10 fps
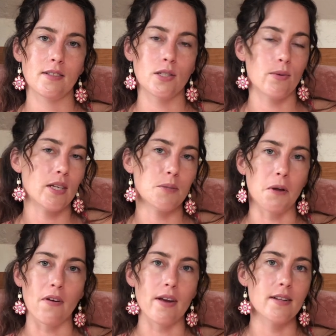to
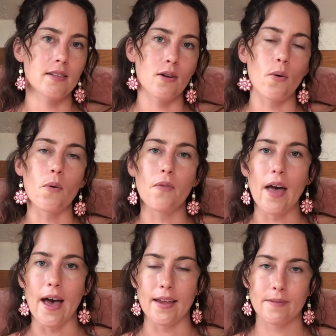experience and hold
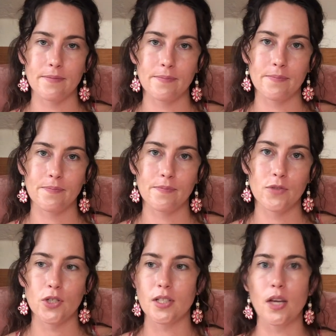that,
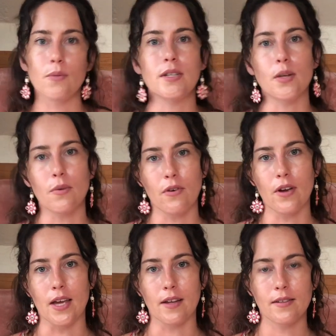just like we did with our
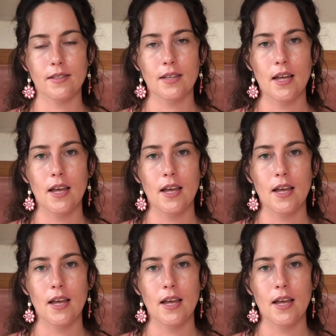hands.